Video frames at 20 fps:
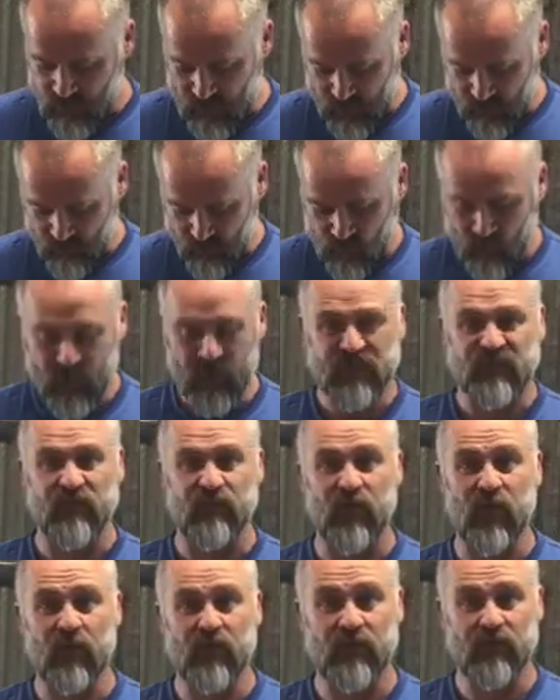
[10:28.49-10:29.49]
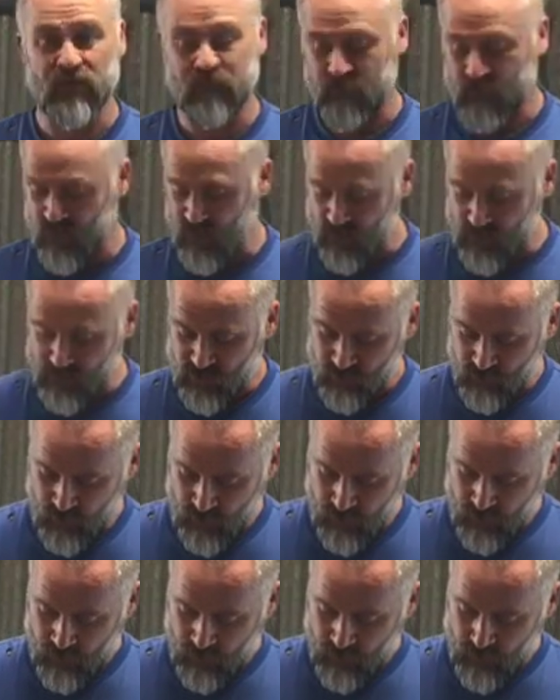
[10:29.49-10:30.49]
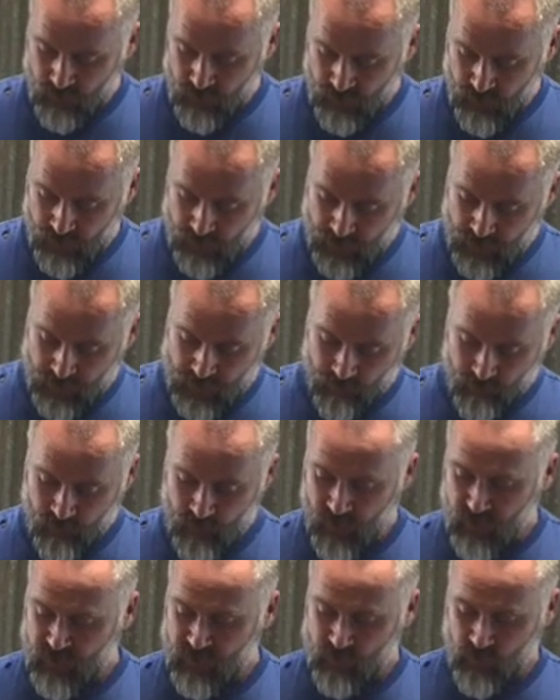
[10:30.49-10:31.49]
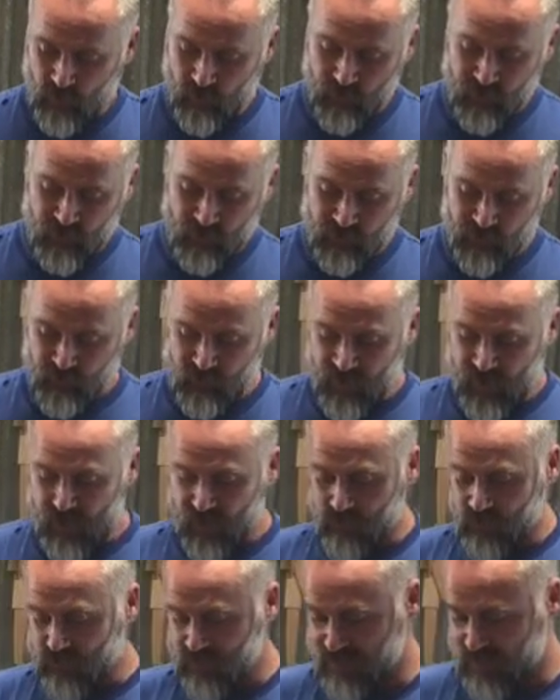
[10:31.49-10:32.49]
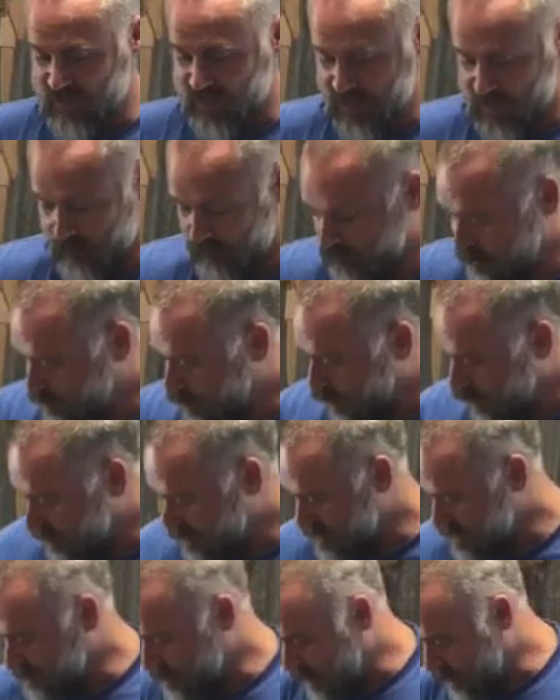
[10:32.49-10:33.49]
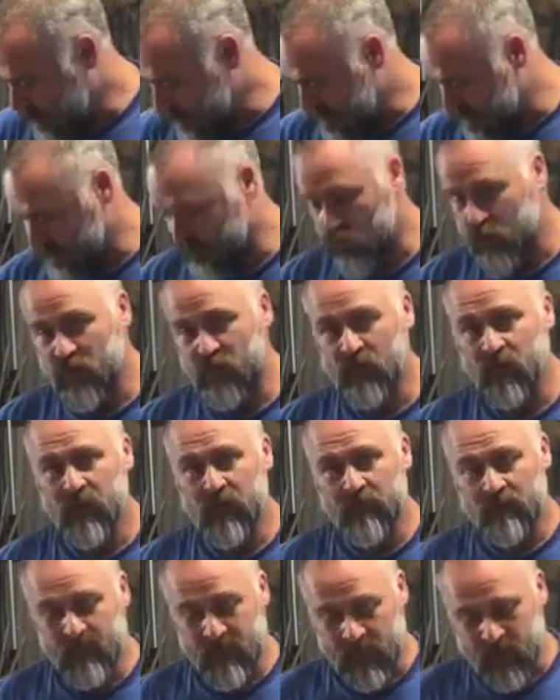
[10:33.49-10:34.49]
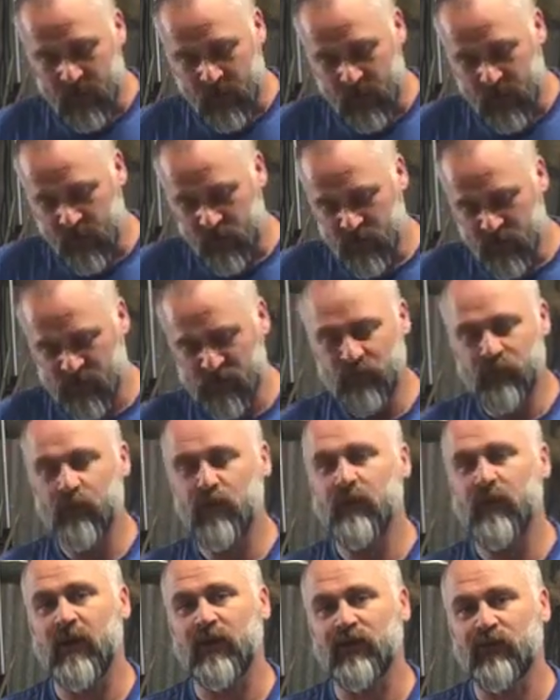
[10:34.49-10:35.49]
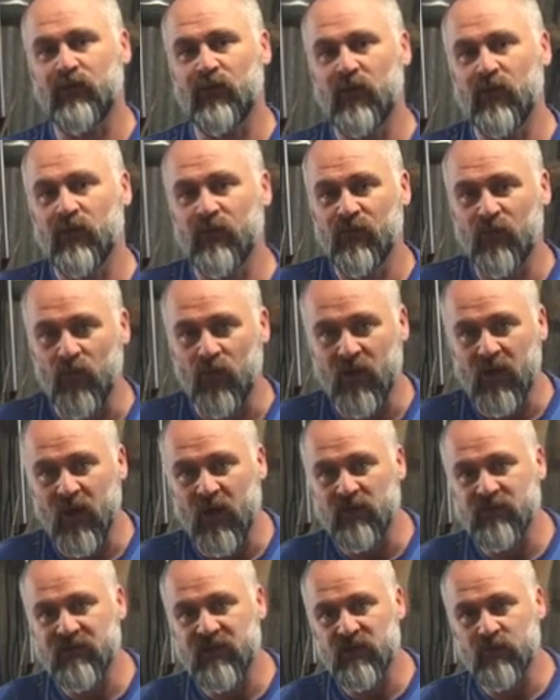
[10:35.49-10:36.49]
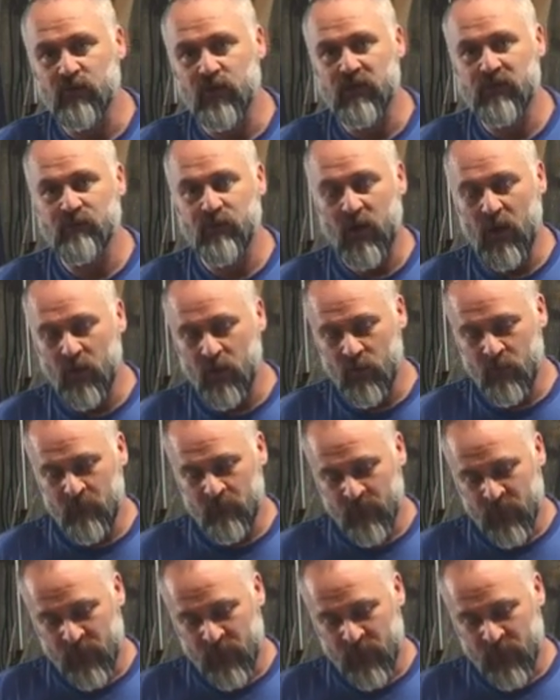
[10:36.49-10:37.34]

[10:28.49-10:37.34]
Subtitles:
are almost a polished finish. So what I'm going to do now is polish the bow with some oil. I usually put about 3 or 4 coats into each bow.